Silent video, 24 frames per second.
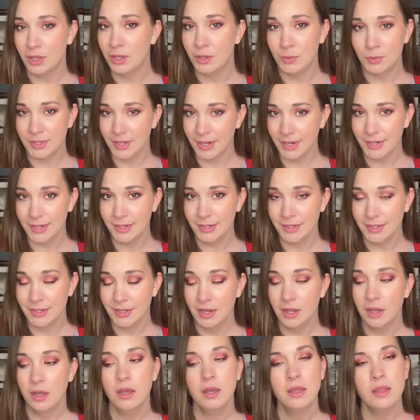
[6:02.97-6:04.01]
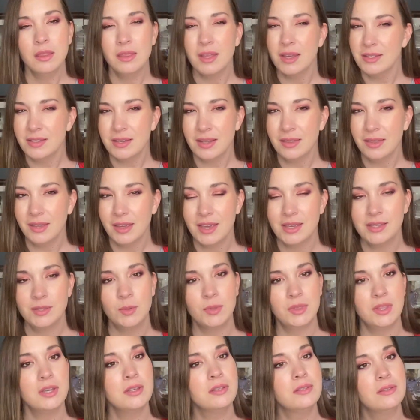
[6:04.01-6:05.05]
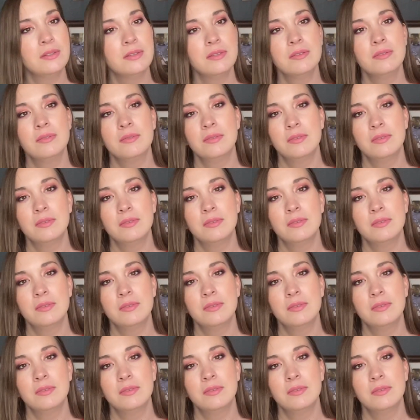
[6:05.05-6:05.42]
using it. That's not the case with this.